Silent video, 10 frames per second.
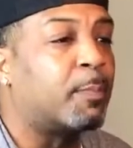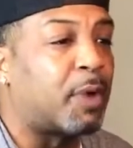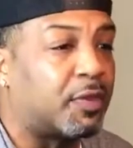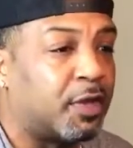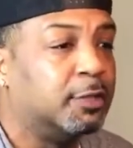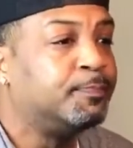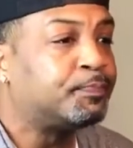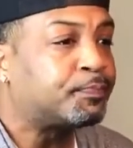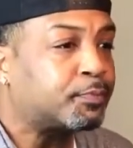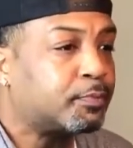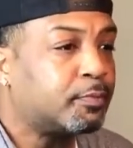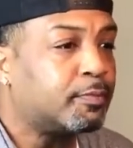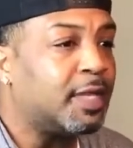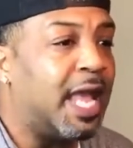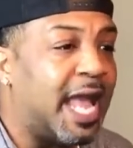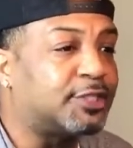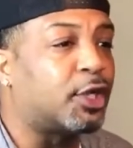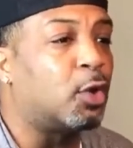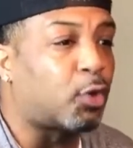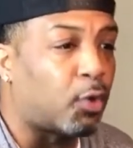brother,
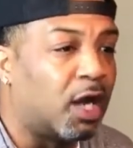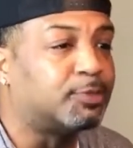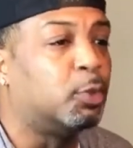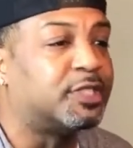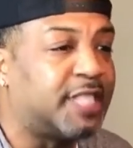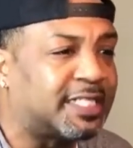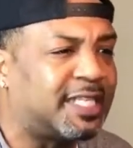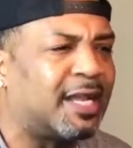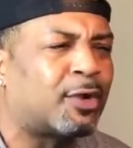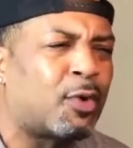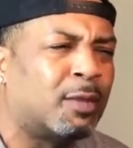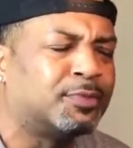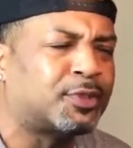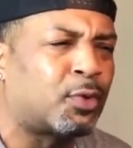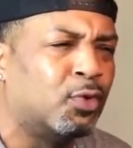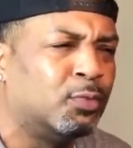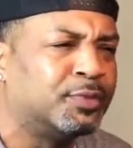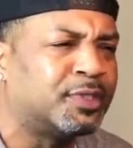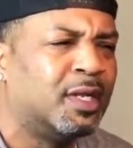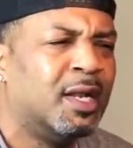Angelo Crumbs, who was 16,
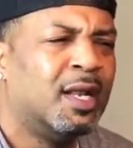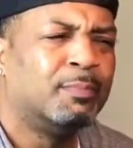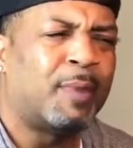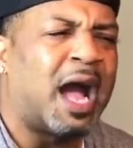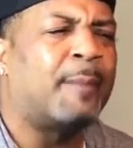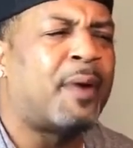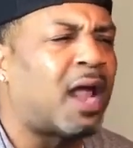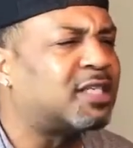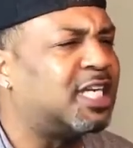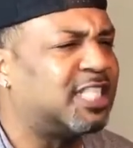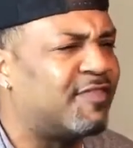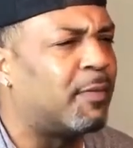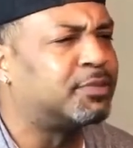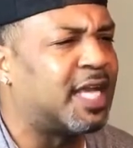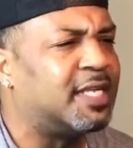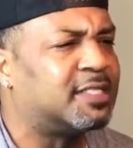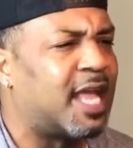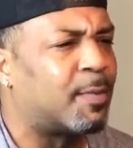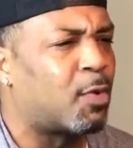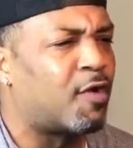Crooms? I apologize if I'm saying his
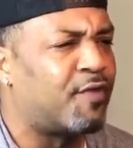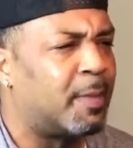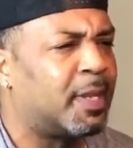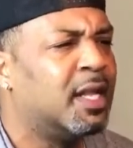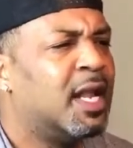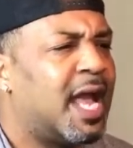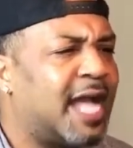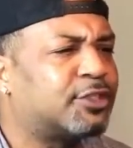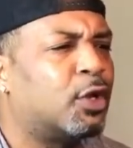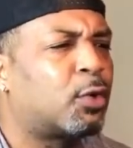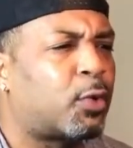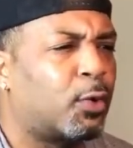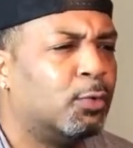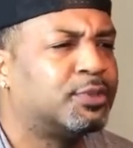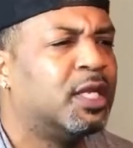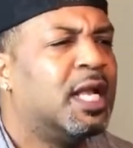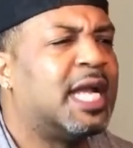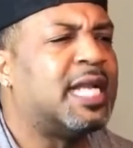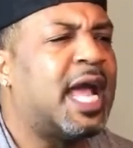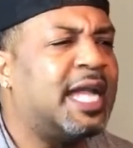name wrong, family. Angelo Crooms
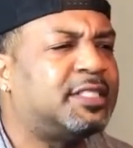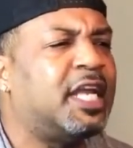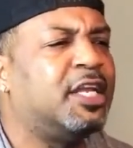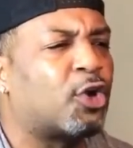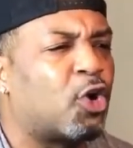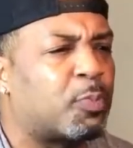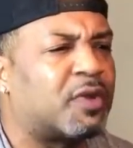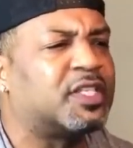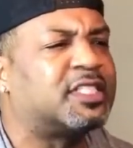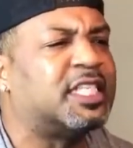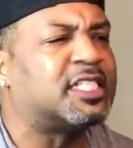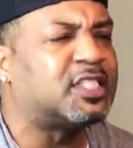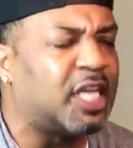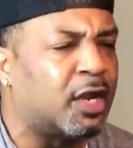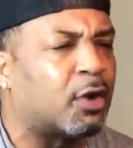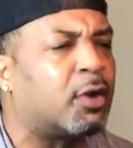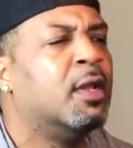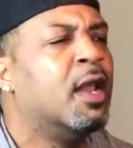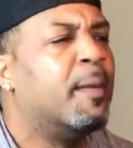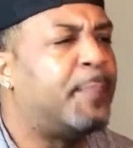and the 18-year-old brother, Sincere
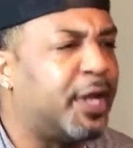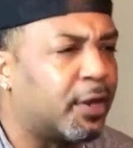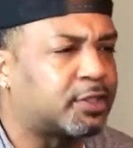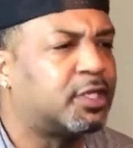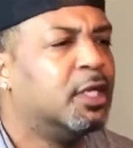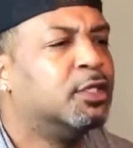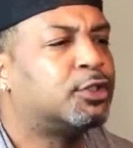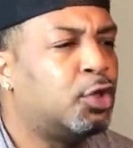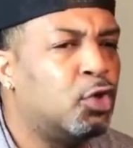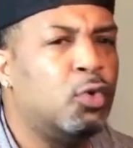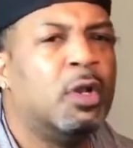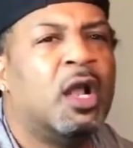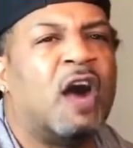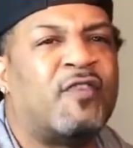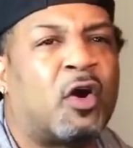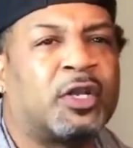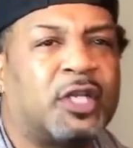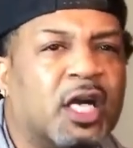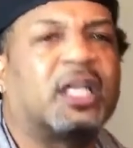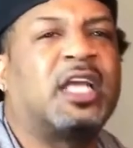Pierce. Two of our
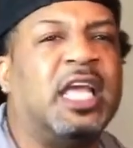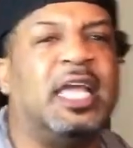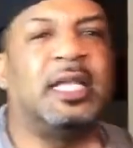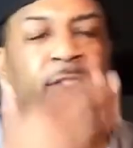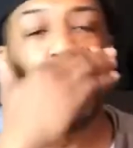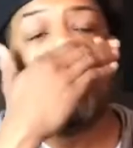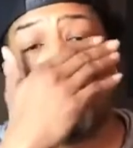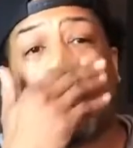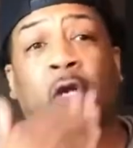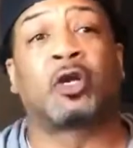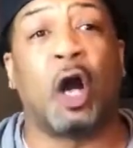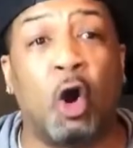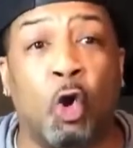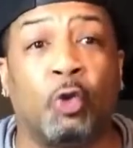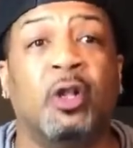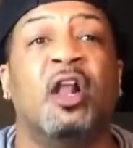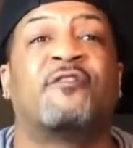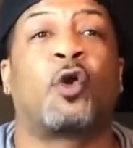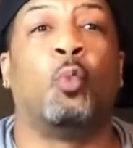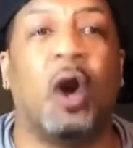young kings who are gone
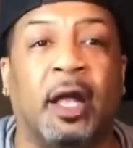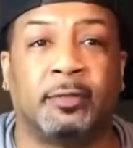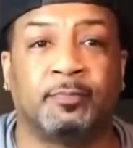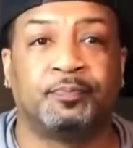for what?